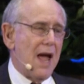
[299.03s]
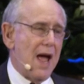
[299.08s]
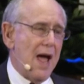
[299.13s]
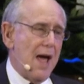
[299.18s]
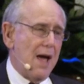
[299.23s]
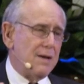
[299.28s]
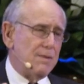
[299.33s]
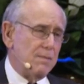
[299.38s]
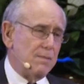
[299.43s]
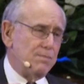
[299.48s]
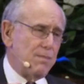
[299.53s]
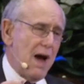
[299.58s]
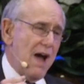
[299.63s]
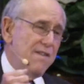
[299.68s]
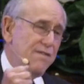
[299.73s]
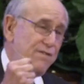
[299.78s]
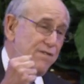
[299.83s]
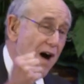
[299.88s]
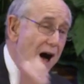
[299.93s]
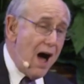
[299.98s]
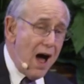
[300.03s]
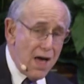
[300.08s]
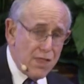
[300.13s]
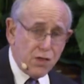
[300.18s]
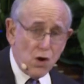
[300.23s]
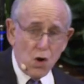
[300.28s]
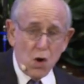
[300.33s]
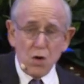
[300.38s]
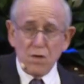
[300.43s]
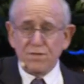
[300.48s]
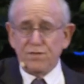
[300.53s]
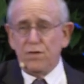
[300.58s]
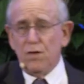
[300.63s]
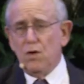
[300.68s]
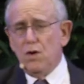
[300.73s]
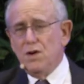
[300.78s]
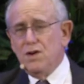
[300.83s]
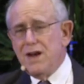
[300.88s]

at my father for